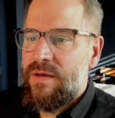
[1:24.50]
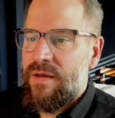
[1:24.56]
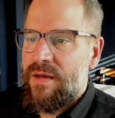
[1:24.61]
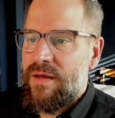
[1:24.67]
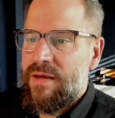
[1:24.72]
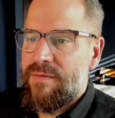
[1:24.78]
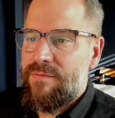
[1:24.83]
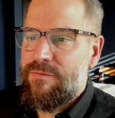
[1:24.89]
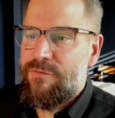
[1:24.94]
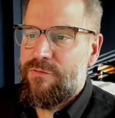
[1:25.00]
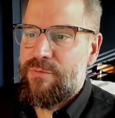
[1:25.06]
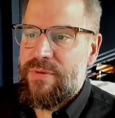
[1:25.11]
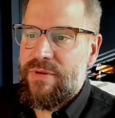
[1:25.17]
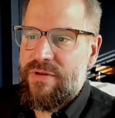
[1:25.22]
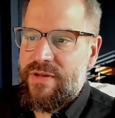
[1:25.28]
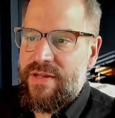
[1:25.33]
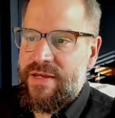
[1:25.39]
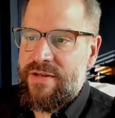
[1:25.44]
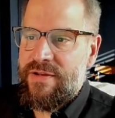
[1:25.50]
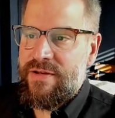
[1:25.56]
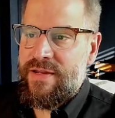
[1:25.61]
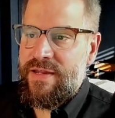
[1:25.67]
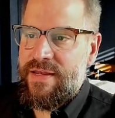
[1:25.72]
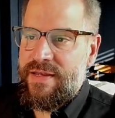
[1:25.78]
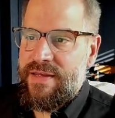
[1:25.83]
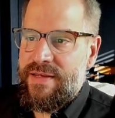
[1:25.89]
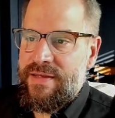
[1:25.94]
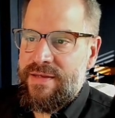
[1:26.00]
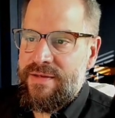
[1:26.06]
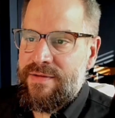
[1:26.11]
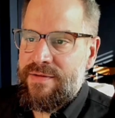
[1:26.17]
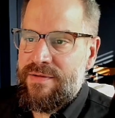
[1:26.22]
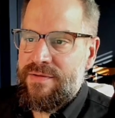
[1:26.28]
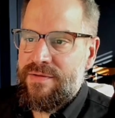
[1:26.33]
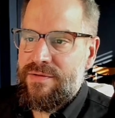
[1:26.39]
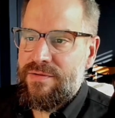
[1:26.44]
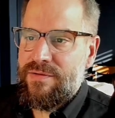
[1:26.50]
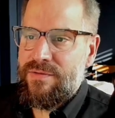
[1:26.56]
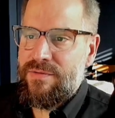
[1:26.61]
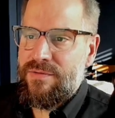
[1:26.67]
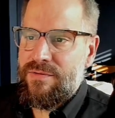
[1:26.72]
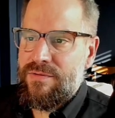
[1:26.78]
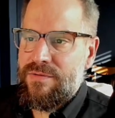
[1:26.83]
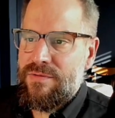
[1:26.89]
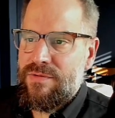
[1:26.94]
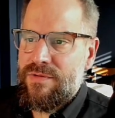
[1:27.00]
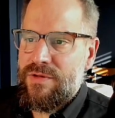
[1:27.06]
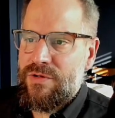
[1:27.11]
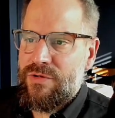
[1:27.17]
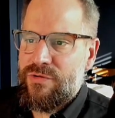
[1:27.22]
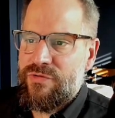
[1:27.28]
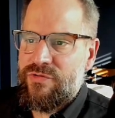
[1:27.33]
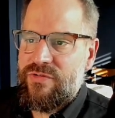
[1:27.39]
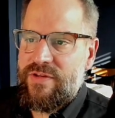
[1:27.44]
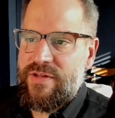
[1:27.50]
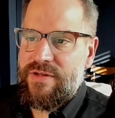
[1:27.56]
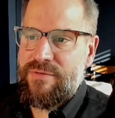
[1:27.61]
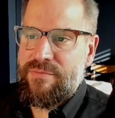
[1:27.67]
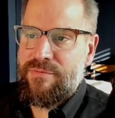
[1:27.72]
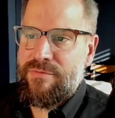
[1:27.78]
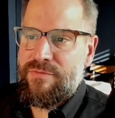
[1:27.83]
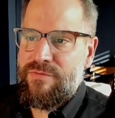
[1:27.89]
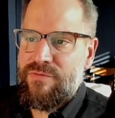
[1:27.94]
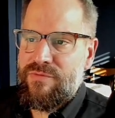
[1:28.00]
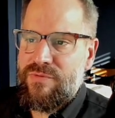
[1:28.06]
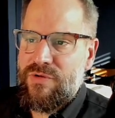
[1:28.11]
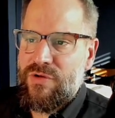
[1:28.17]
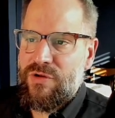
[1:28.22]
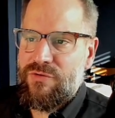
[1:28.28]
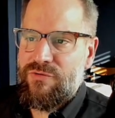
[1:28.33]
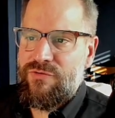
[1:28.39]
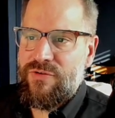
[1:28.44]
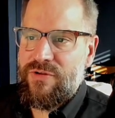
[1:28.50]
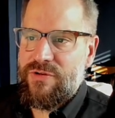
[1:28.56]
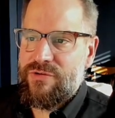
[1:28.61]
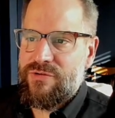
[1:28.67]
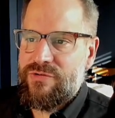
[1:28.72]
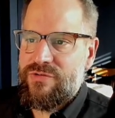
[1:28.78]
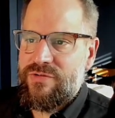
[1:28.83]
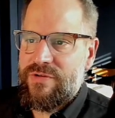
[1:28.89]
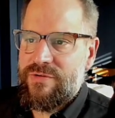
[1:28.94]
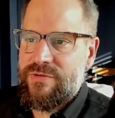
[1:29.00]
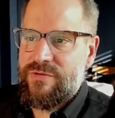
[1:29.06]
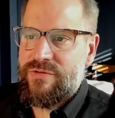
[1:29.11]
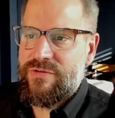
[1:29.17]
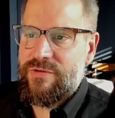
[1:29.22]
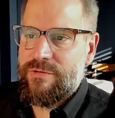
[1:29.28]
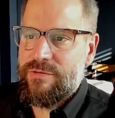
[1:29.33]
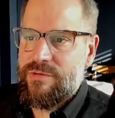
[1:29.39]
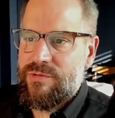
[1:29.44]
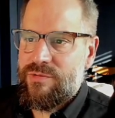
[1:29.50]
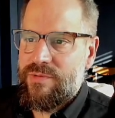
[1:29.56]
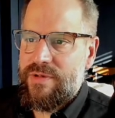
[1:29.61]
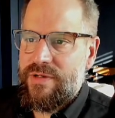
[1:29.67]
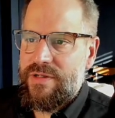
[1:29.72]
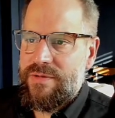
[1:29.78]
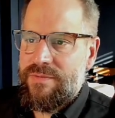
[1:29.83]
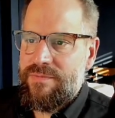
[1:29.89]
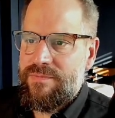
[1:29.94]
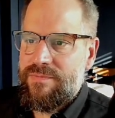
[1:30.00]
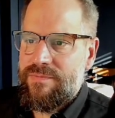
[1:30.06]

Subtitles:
I've built out a little sim called filler 001.